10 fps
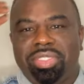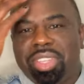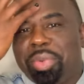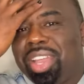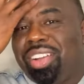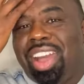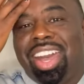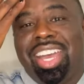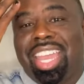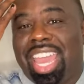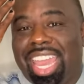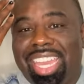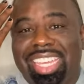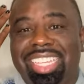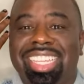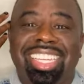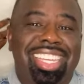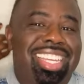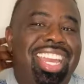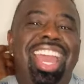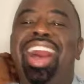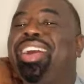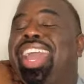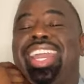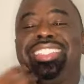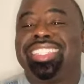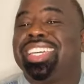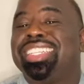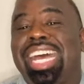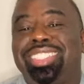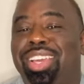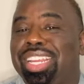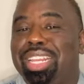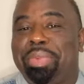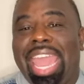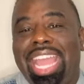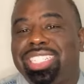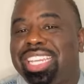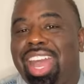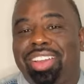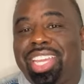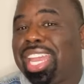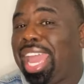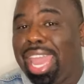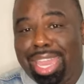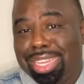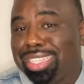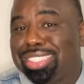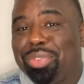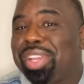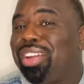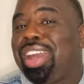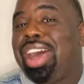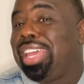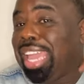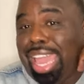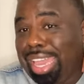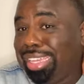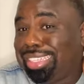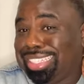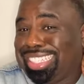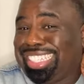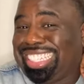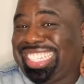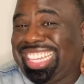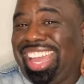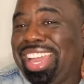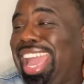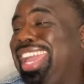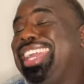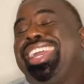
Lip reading: We're going to call her K. Okay, because I saw the clip. Ashley called her K. So we're going to call her K. Okay.